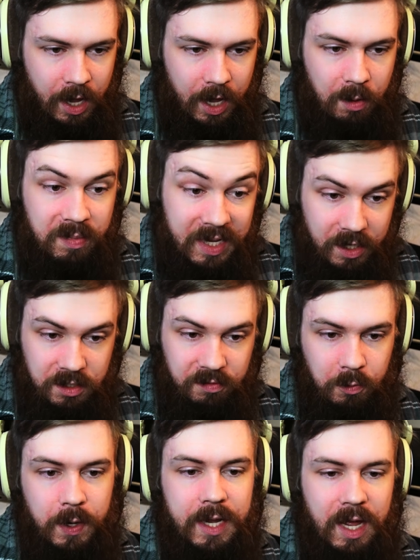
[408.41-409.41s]
And because of
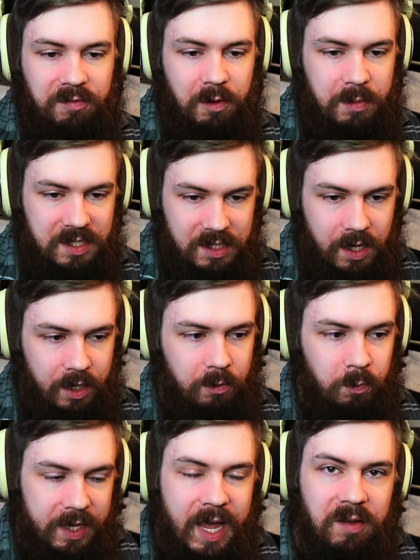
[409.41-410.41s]
the way FM is
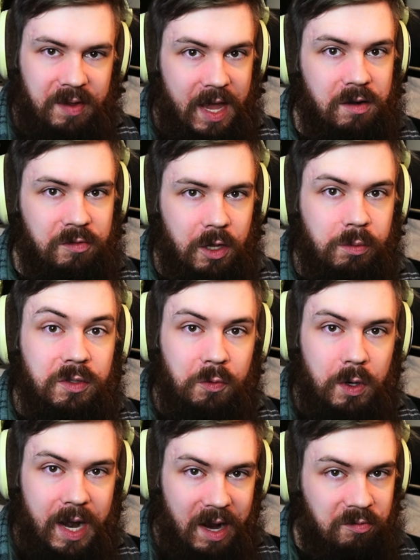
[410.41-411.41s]
done, we have envelopes
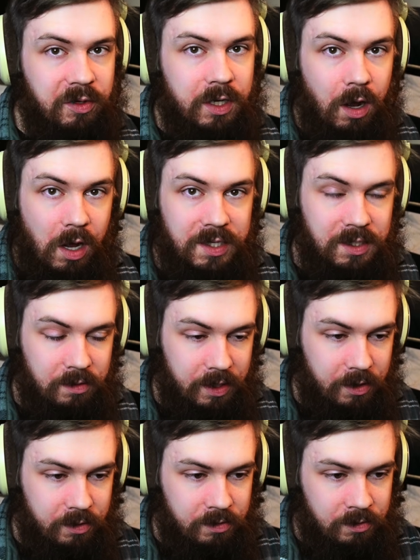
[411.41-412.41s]
for every
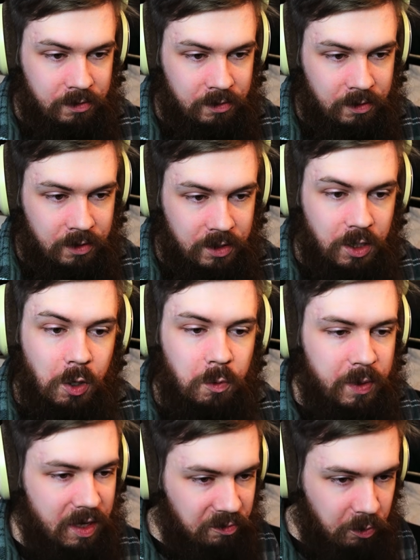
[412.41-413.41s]
oscillator.
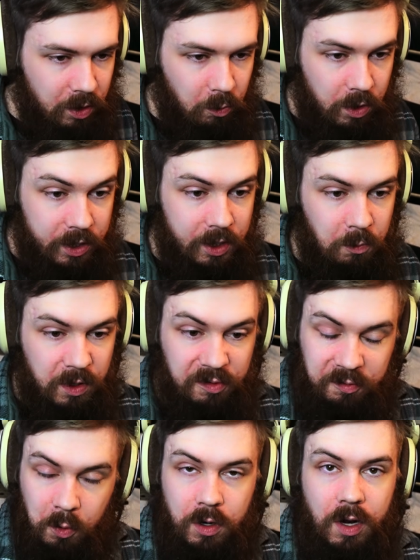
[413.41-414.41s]
So if we're working with
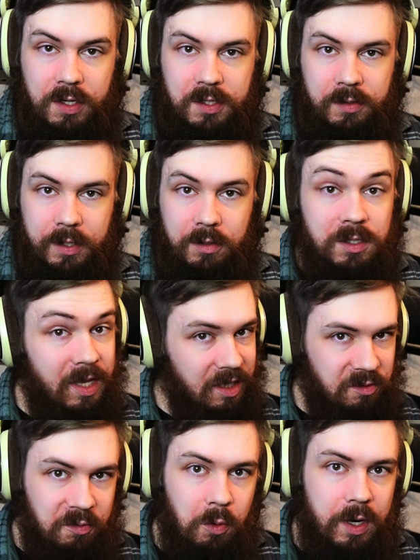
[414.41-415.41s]
4 oscillators,
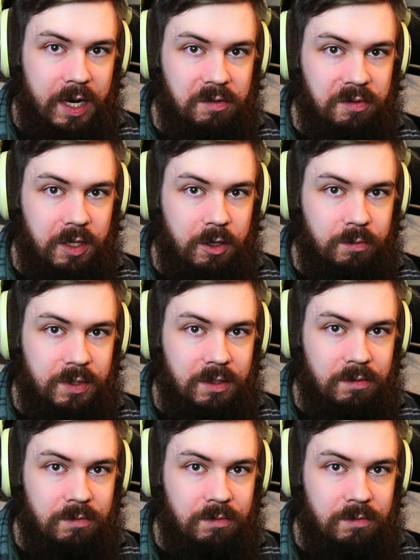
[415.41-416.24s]
that's 4 envelopes.